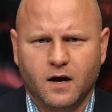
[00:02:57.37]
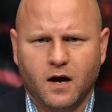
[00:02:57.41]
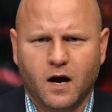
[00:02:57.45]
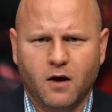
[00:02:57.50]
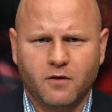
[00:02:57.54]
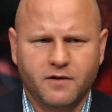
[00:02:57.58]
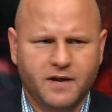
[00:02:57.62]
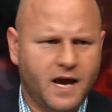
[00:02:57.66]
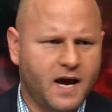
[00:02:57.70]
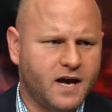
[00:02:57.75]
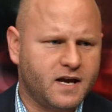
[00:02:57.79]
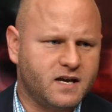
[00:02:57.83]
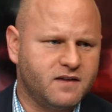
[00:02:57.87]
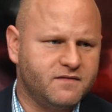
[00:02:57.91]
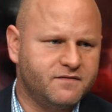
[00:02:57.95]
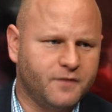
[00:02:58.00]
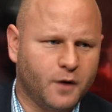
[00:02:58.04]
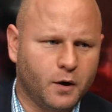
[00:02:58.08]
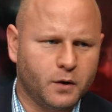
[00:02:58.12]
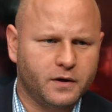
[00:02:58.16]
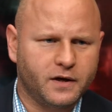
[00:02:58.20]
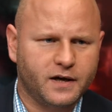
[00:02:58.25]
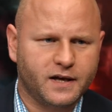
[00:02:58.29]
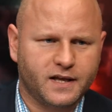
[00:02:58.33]
Oh yeah, he
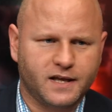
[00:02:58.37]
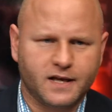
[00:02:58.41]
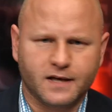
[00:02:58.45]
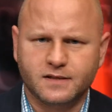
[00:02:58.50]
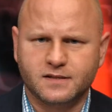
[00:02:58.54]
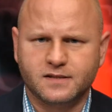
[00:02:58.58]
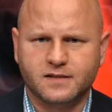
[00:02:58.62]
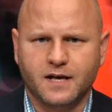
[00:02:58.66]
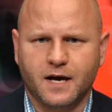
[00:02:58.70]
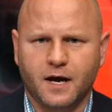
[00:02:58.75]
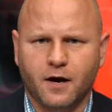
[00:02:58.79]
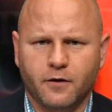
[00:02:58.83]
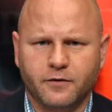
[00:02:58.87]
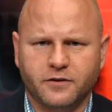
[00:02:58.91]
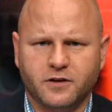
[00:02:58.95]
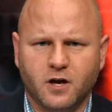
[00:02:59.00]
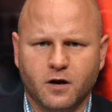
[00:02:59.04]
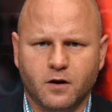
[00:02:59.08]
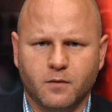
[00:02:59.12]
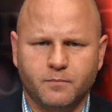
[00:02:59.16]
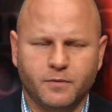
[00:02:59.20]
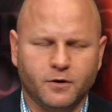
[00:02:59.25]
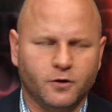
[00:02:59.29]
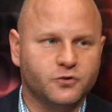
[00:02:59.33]
voted against the health
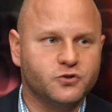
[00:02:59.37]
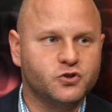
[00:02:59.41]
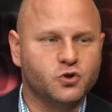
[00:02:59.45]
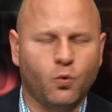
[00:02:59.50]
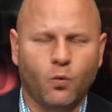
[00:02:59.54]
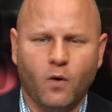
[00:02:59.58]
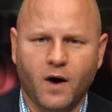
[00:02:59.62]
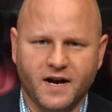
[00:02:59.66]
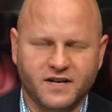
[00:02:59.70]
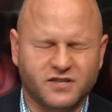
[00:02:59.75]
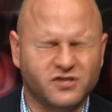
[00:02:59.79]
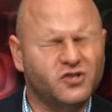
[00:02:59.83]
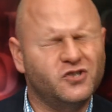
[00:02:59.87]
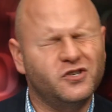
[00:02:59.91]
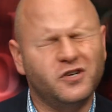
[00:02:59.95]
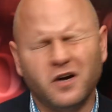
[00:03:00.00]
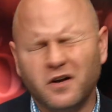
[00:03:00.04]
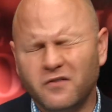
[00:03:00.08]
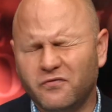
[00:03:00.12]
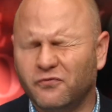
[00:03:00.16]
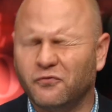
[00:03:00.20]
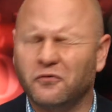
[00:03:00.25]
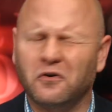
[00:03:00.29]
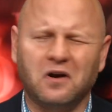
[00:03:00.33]
care bill twice.
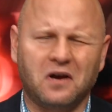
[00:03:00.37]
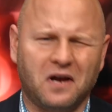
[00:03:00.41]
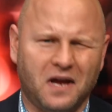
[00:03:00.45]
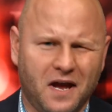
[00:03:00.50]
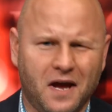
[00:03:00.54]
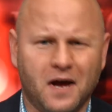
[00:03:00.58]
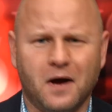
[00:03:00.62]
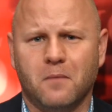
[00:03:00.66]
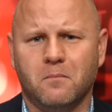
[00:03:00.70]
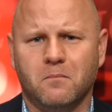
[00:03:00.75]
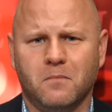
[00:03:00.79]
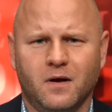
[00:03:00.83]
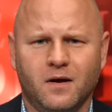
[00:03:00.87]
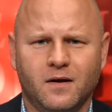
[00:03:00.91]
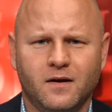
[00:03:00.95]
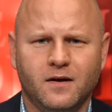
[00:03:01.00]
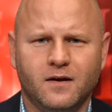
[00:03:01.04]
Good for him.